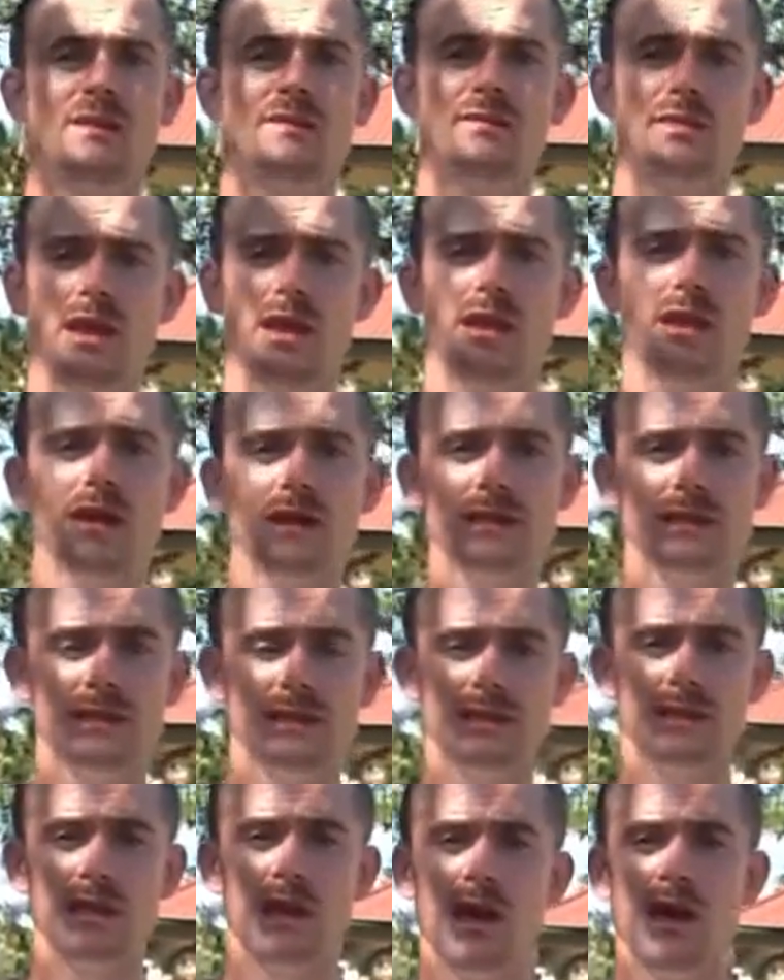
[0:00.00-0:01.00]
If they're nice
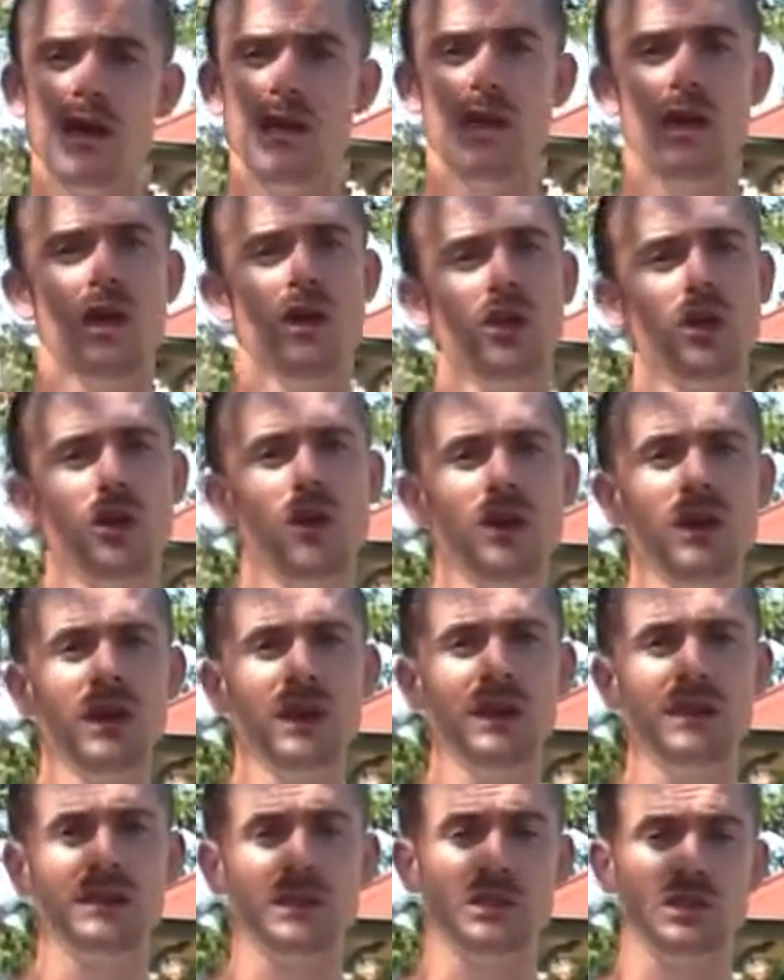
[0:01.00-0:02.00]
and tight, you only need